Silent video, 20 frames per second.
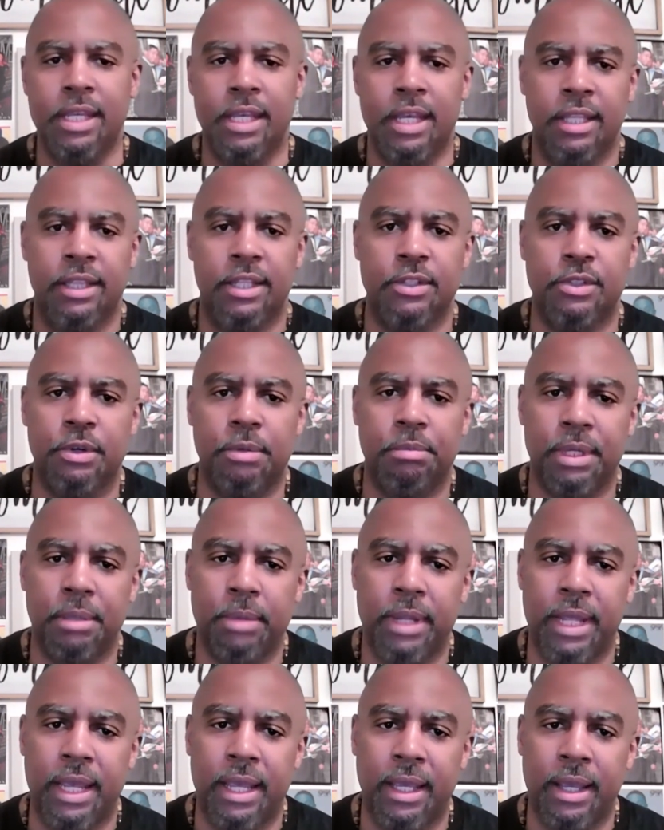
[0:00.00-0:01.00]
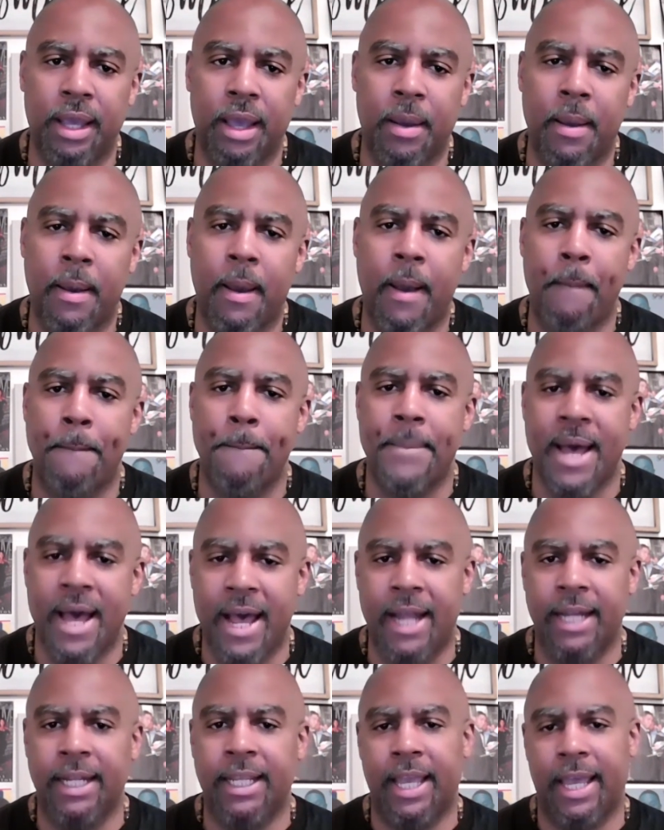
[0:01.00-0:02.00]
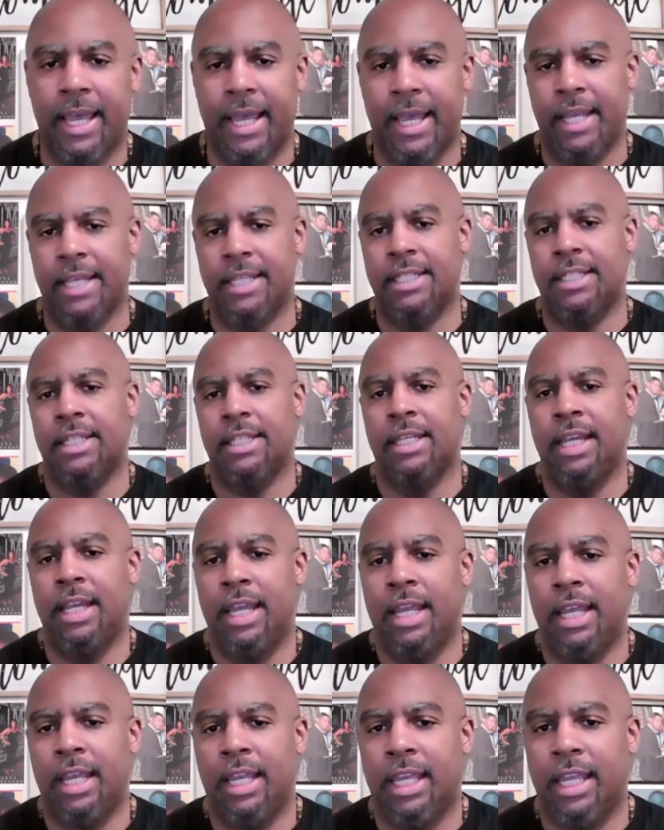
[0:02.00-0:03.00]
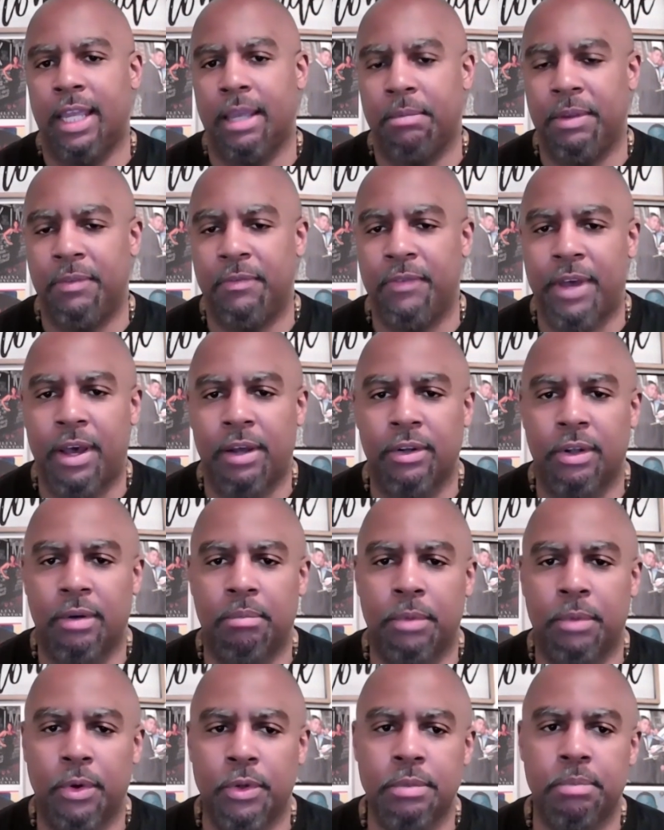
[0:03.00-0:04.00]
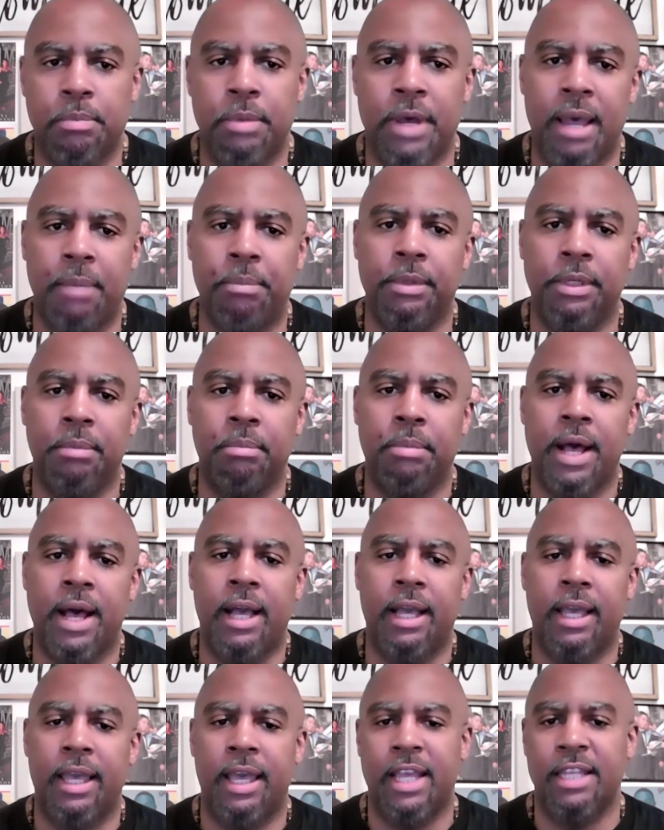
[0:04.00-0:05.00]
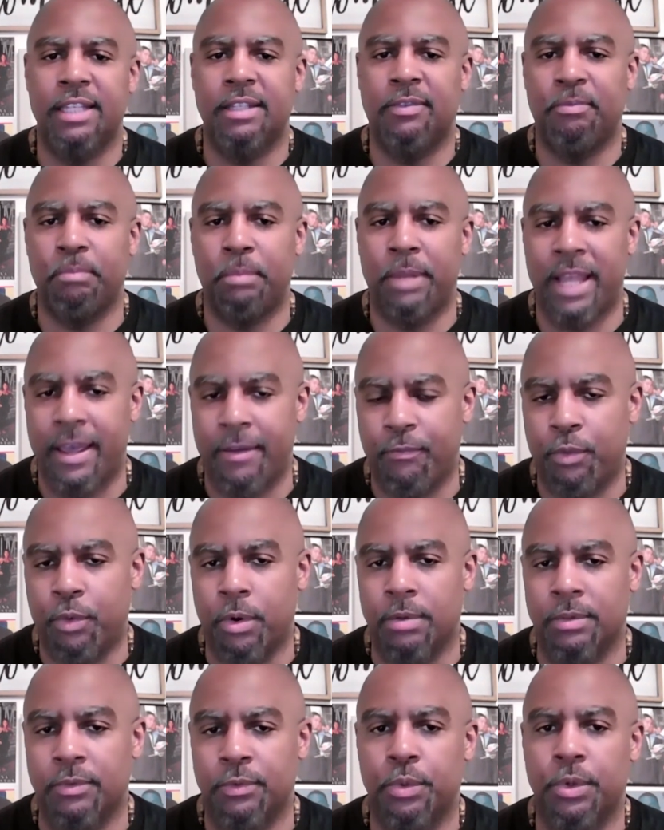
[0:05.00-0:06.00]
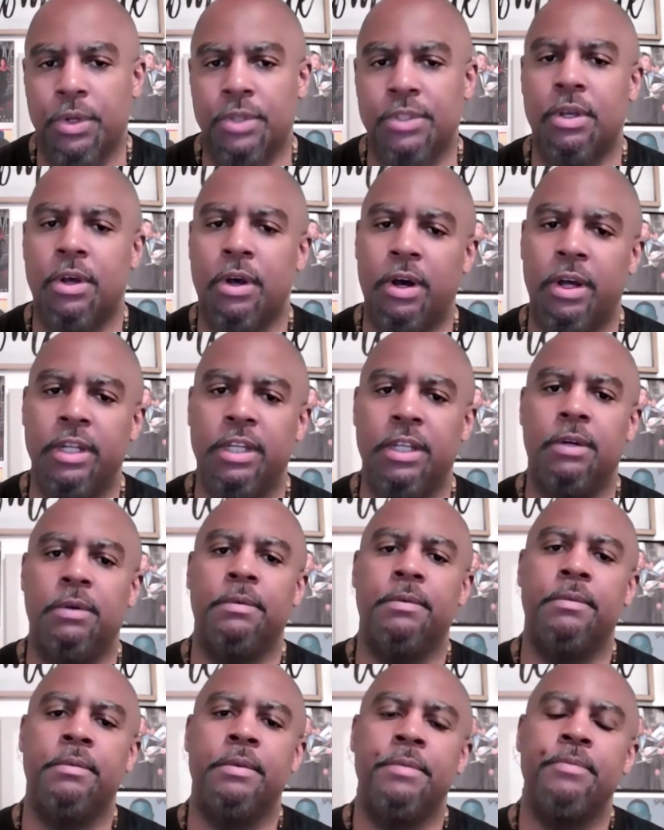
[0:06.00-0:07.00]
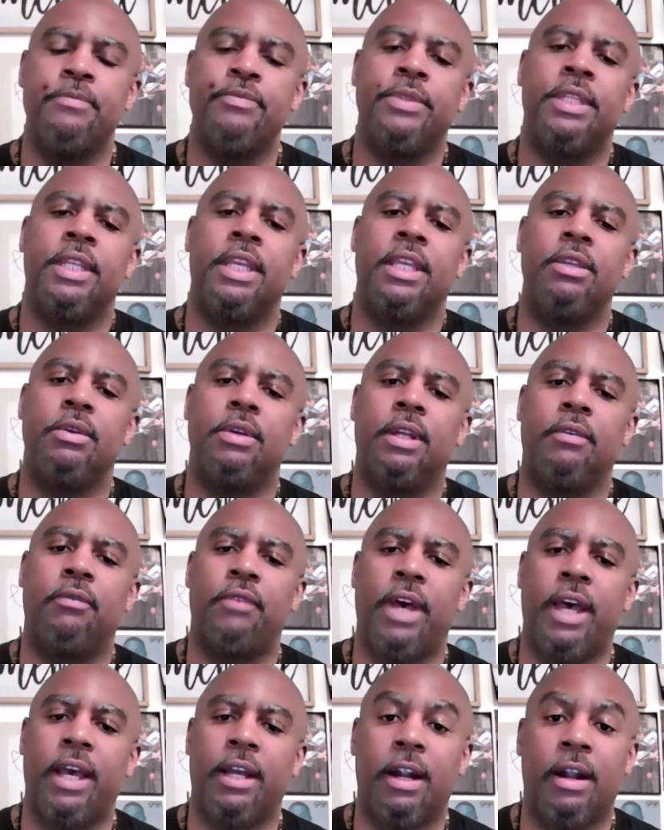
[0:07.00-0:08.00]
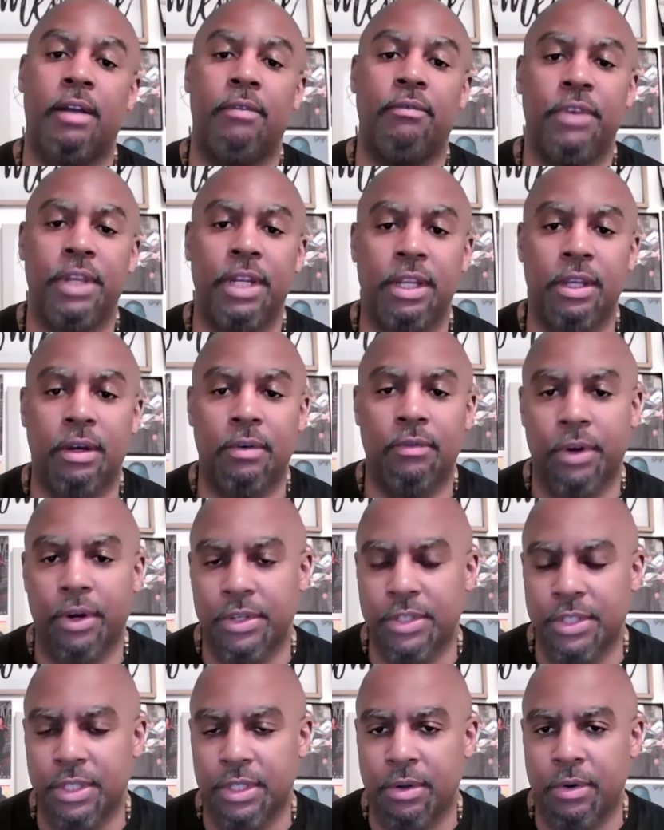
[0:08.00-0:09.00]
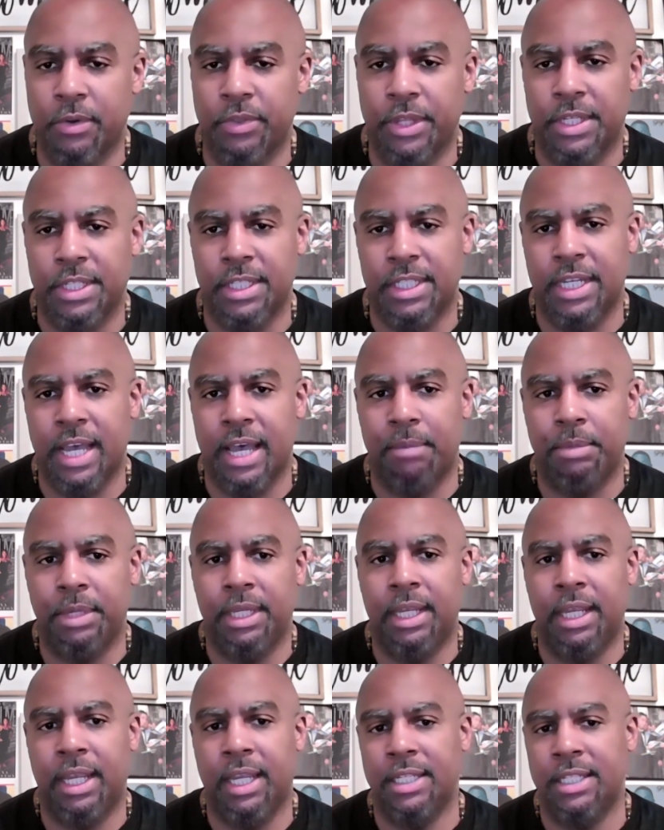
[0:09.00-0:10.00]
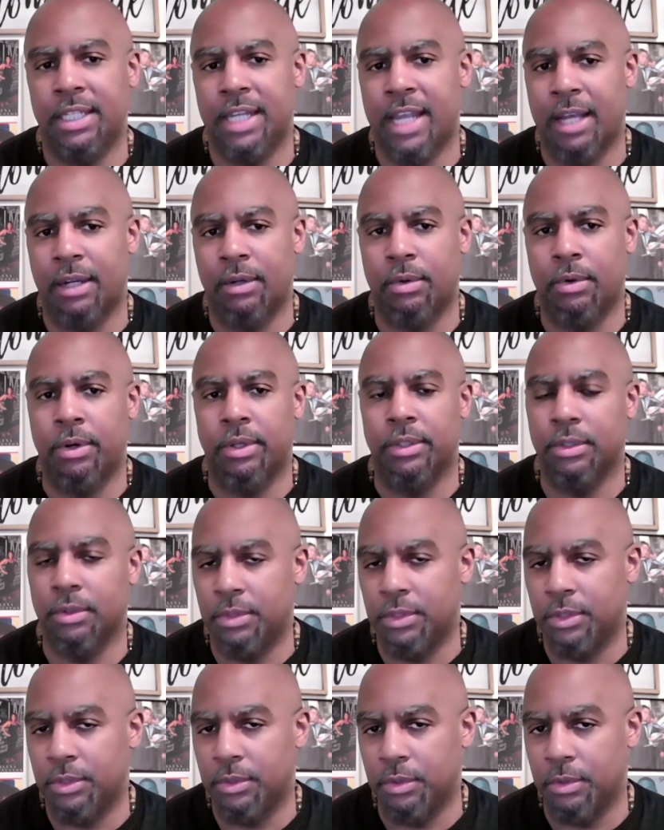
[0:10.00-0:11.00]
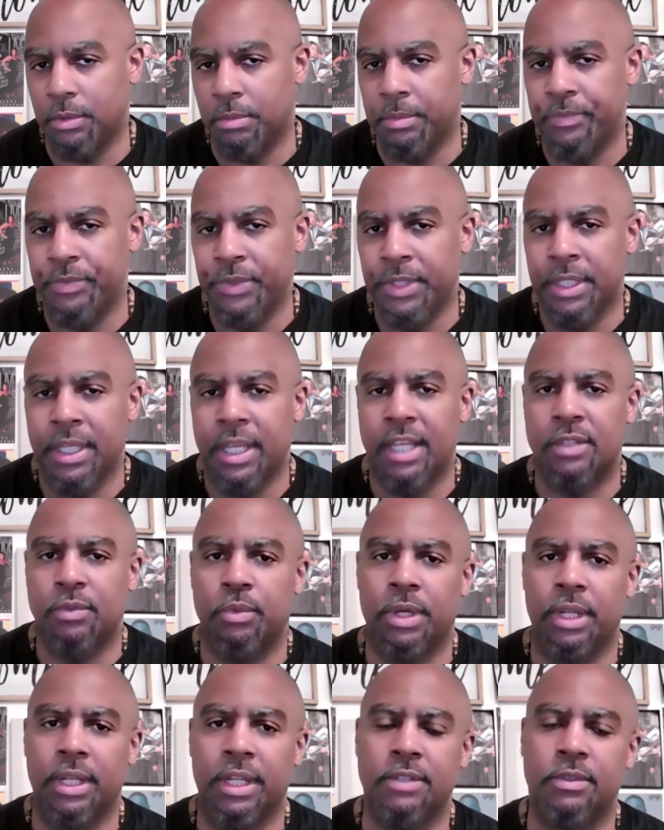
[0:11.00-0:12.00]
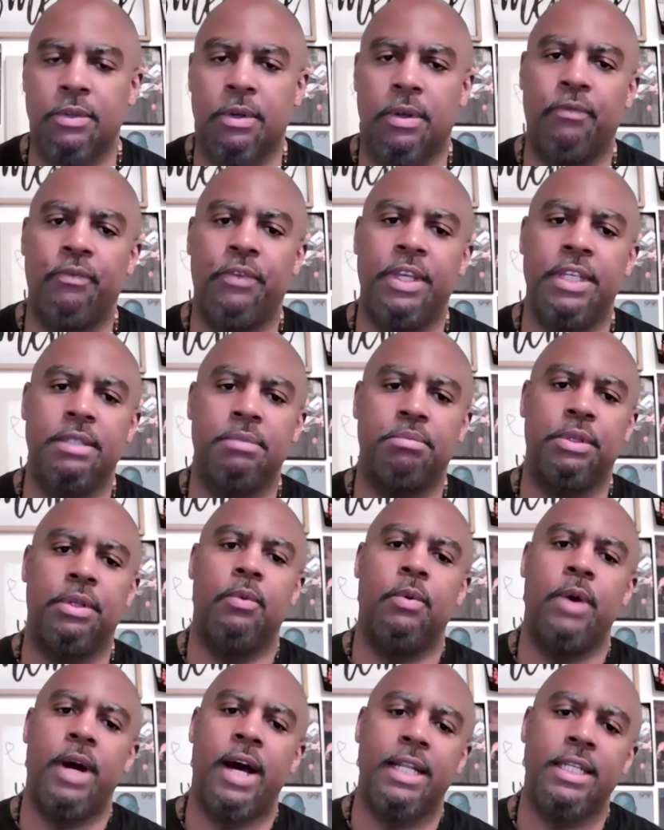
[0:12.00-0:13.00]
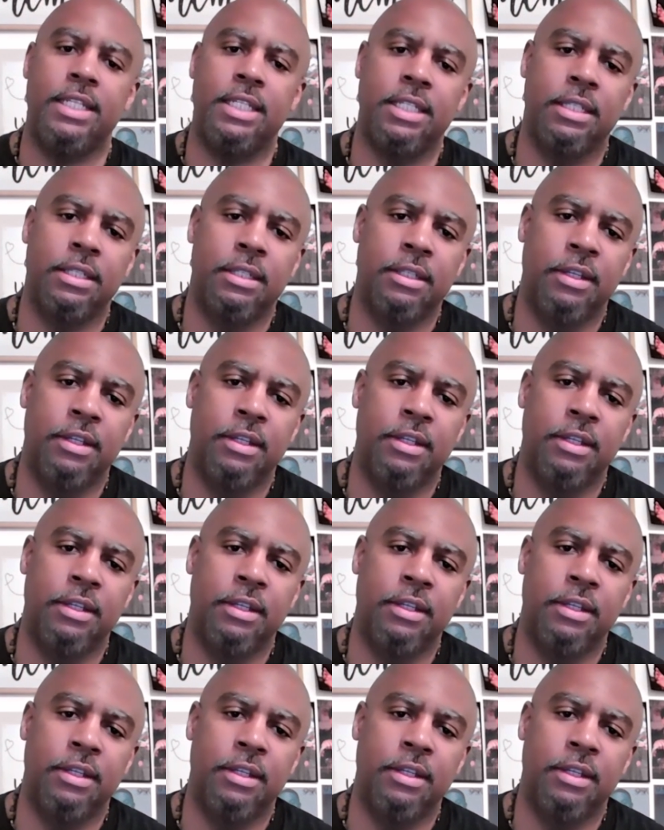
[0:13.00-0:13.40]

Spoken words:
The Dripping in Black podcast can be found on most popular podcast platforms for its audio, and you can find our video version on the DIBK channel on YouTube, as well as on Facebook Watch.